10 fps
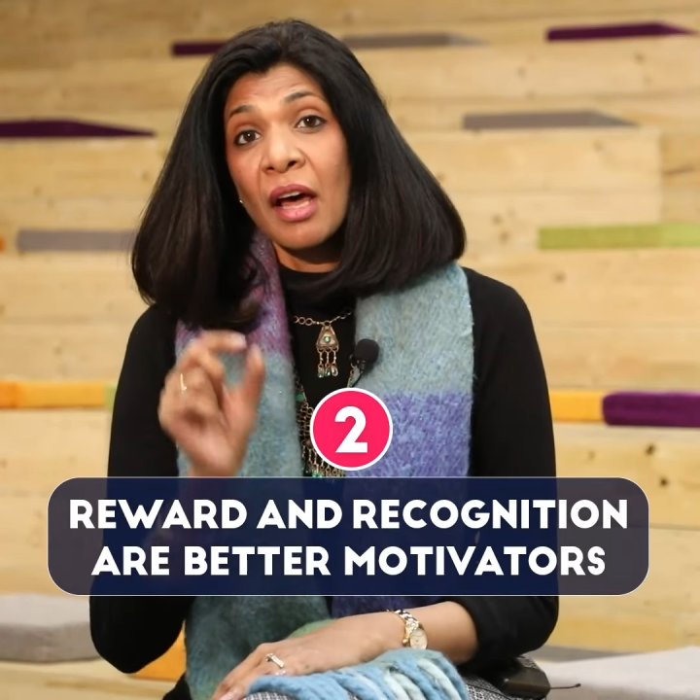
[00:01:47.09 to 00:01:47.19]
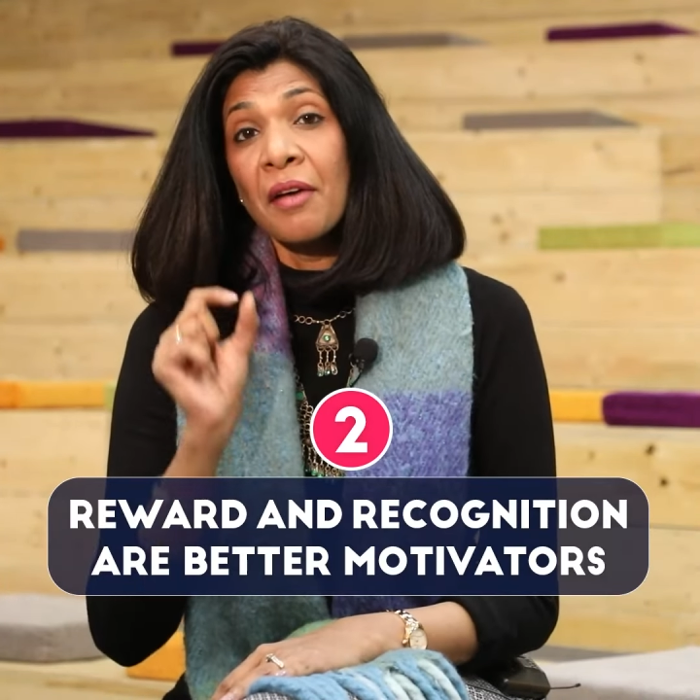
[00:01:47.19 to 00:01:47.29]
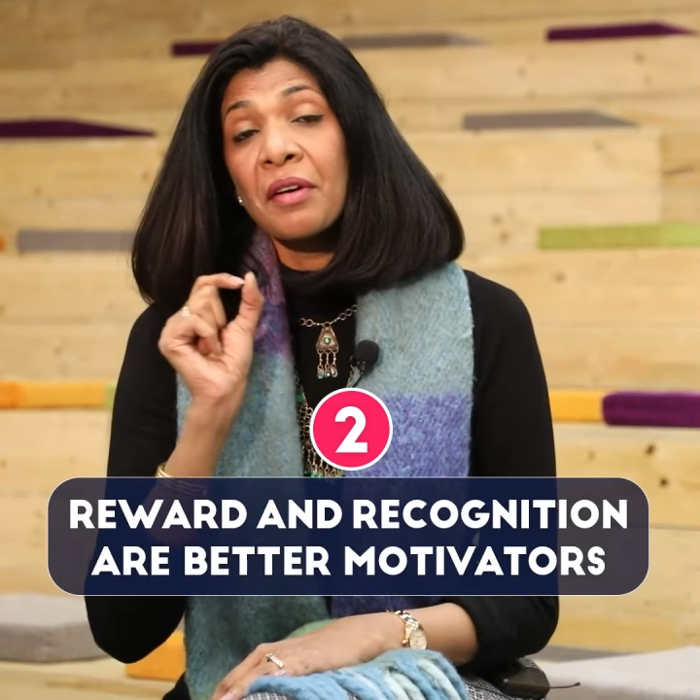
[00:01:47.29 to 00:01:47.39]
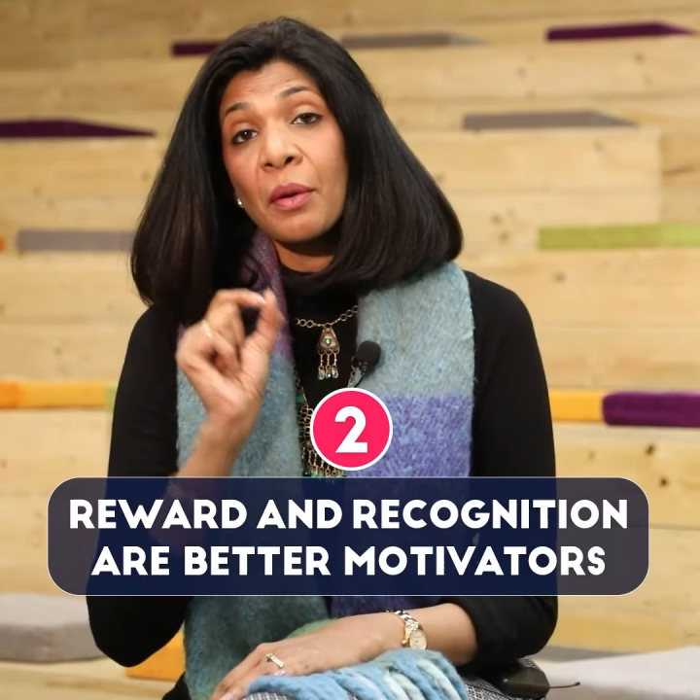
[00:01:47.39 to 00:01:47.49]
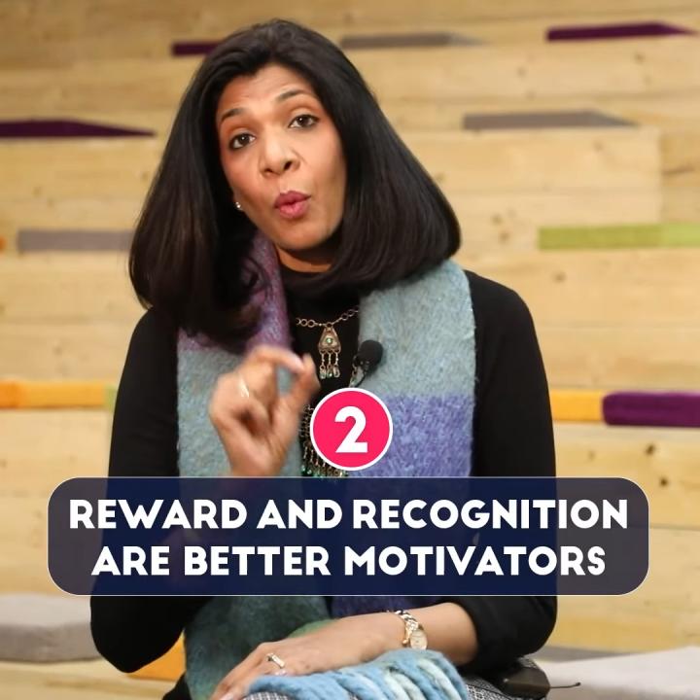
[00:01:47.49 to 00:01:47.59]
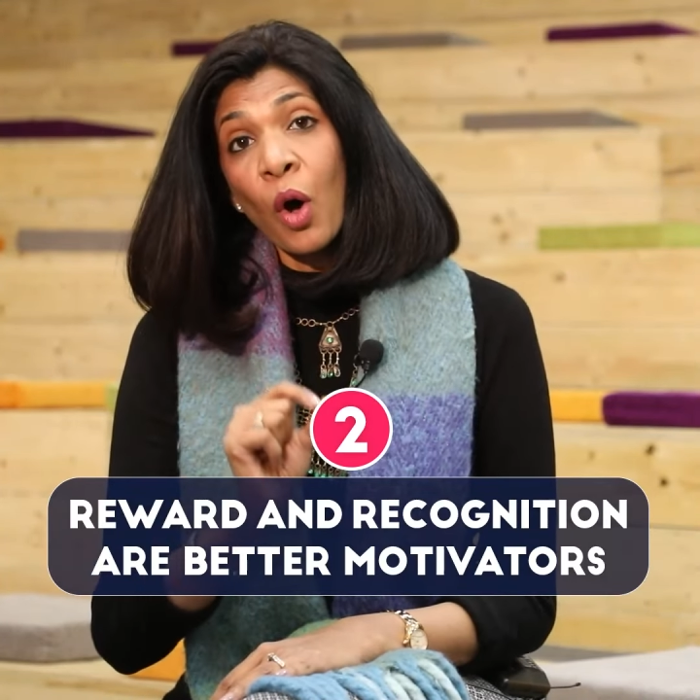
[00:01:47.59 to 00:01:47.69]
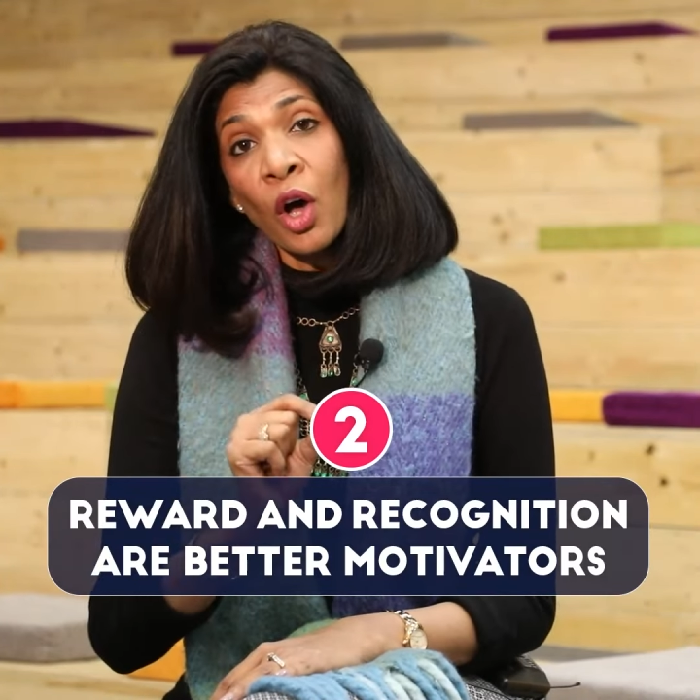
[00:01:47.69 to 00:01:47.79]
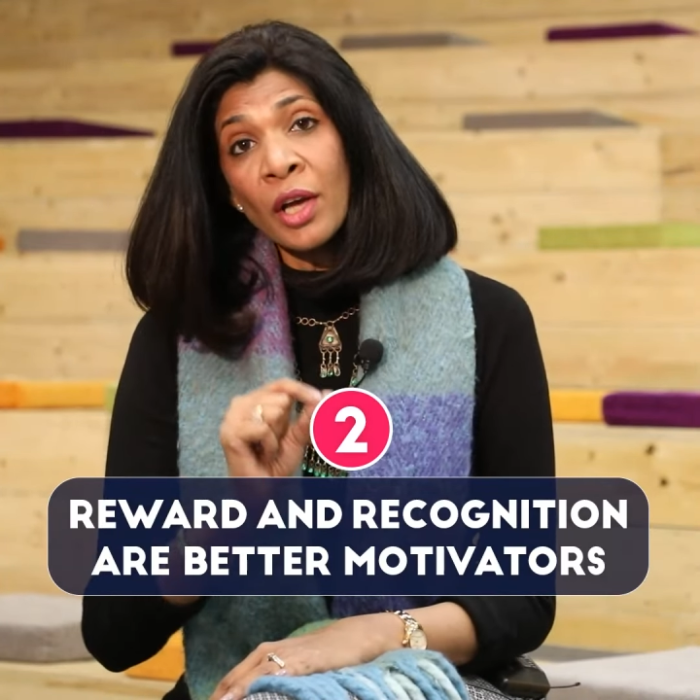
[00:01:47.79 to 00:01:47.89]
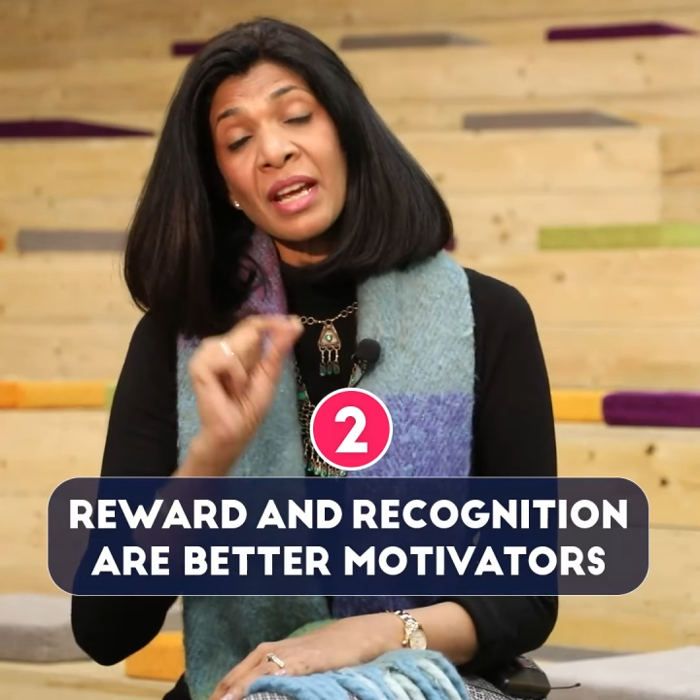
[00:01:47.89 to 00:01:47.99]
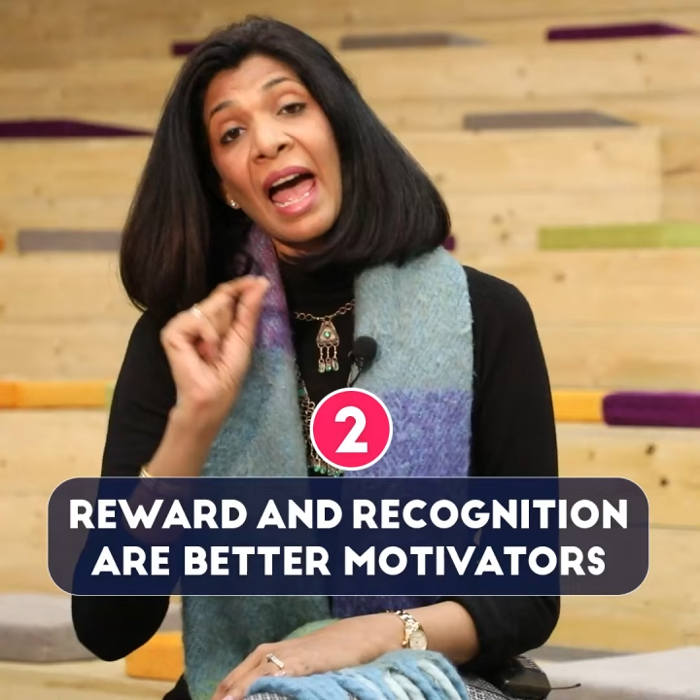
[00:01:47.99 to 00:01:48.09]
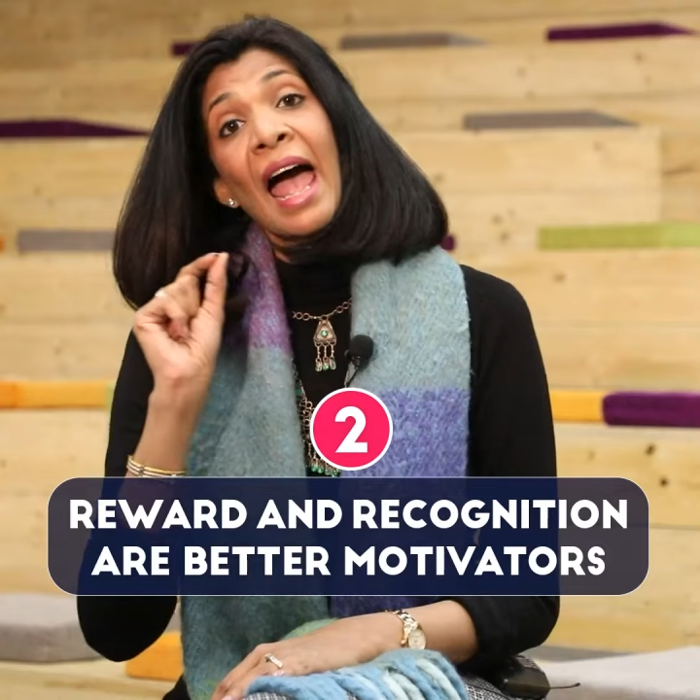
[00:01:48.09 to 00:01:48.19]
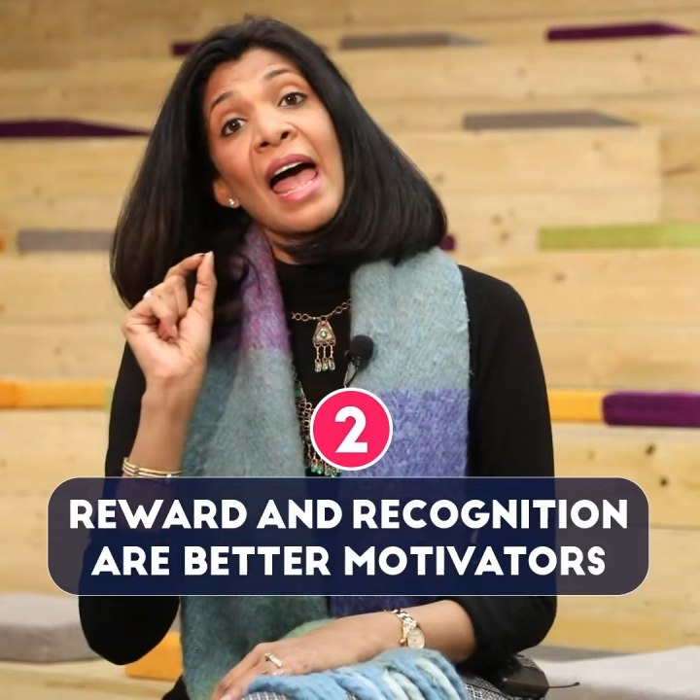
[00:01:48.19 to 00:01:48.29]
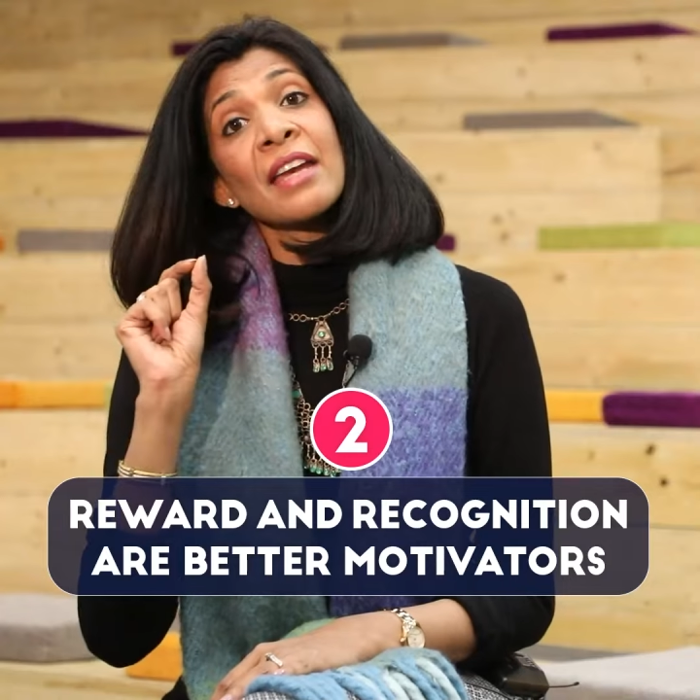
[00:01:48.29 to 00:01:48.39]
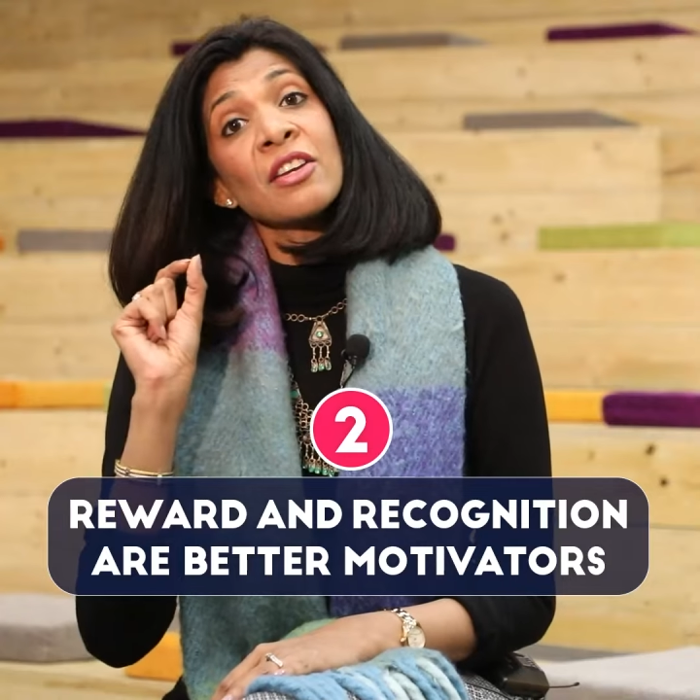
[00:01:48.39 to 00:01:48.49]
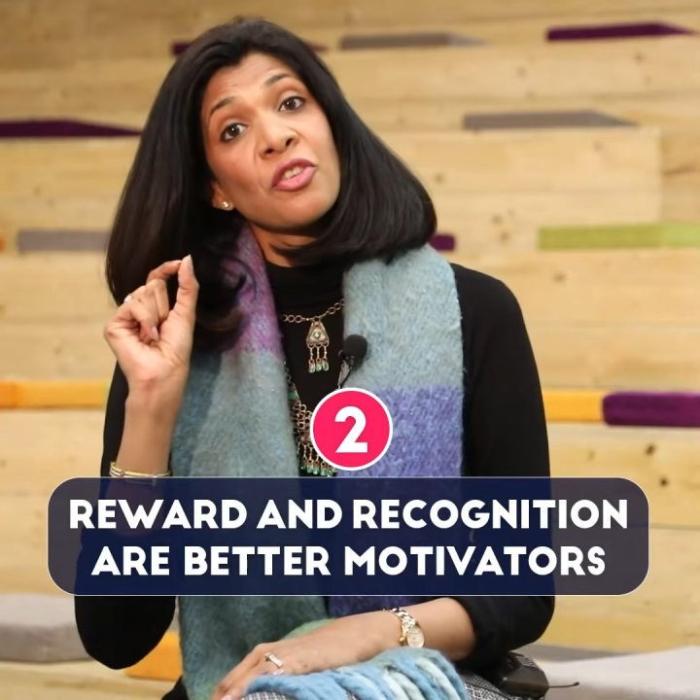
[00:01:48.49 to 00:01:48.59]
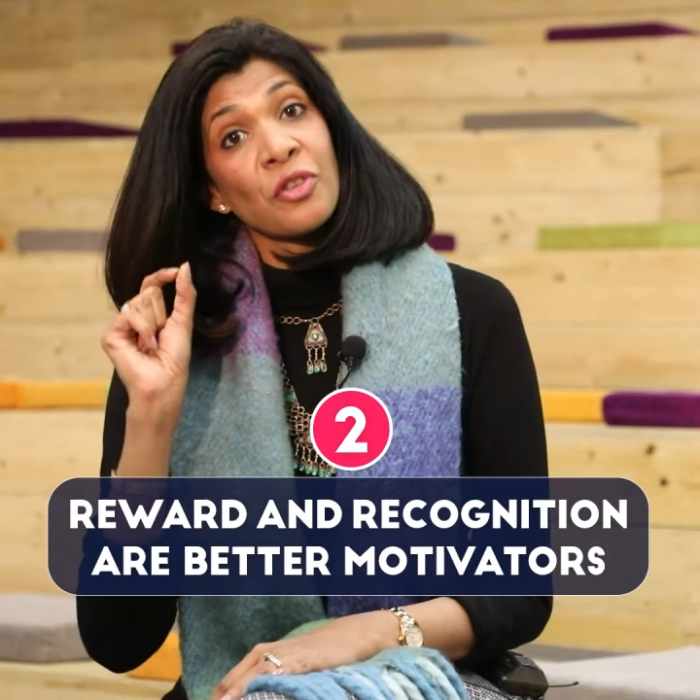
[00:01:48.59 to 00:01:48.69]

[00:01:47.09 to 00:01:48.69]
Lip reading: reward and